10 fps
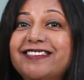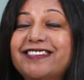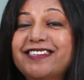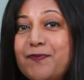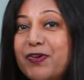it,
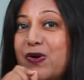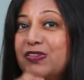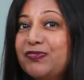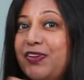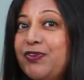
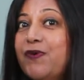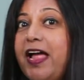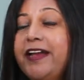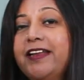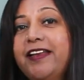because when you
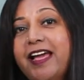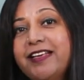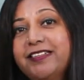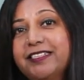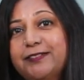
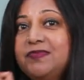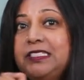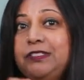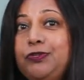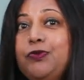analyze it,
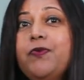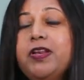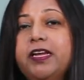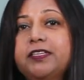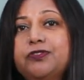you
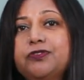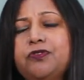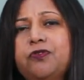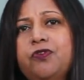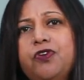will get to
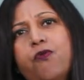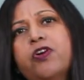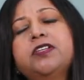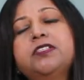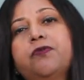know
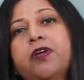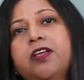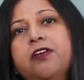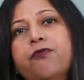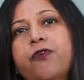what is
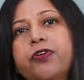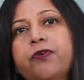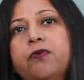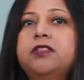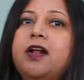working for
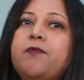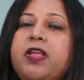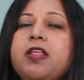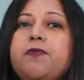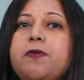you. There are
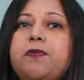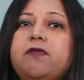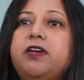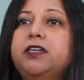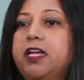many people
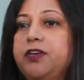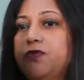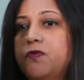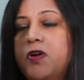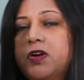will tell
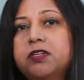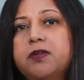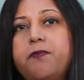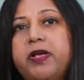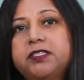you what are
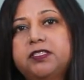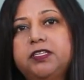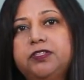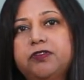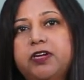the best
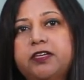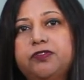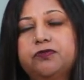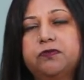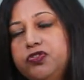thing you can
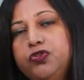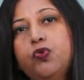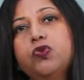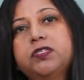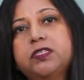do.
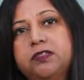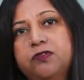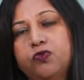Use it,